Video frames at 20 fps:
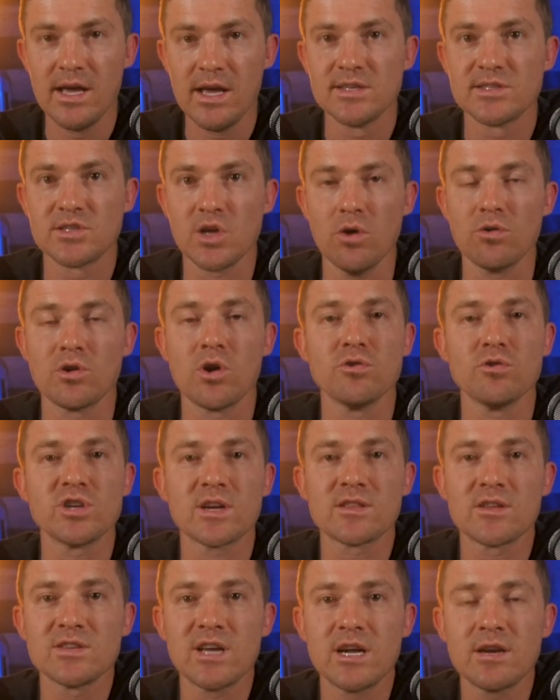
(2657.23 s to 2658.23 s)
So go
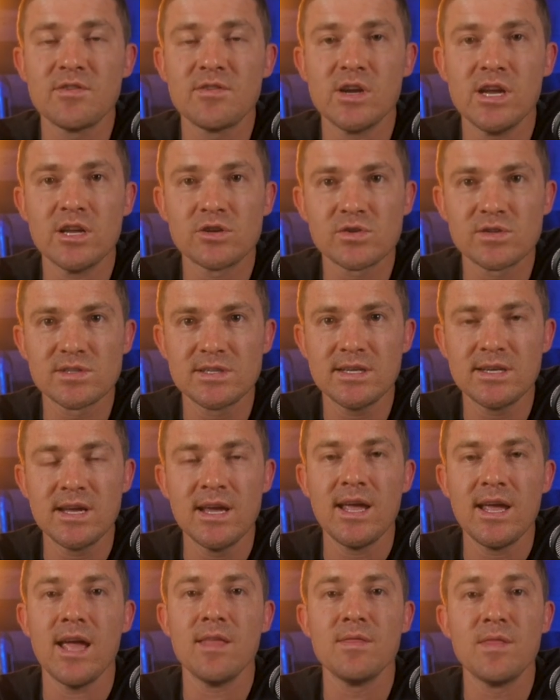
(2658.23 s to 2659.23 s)
check those out if you're interested.
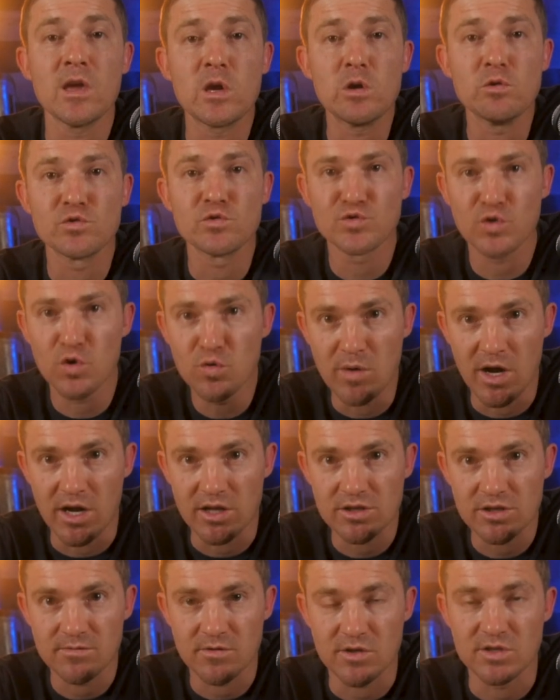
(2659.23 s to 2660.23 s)
And thank you so
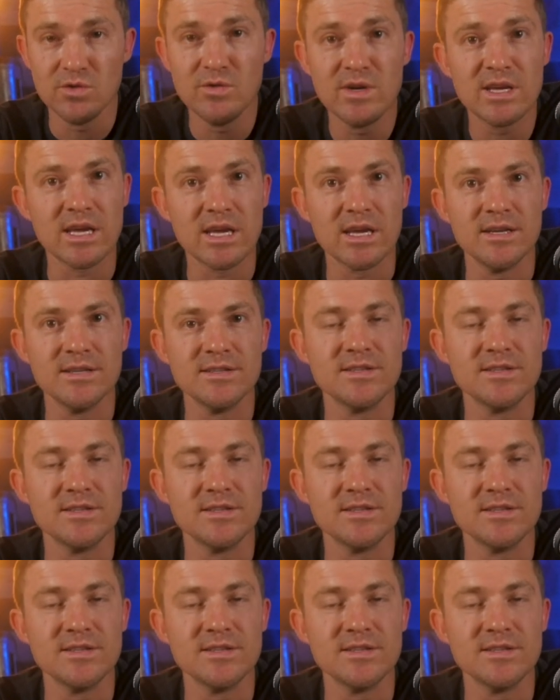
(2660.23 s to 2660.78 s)
much for tuning in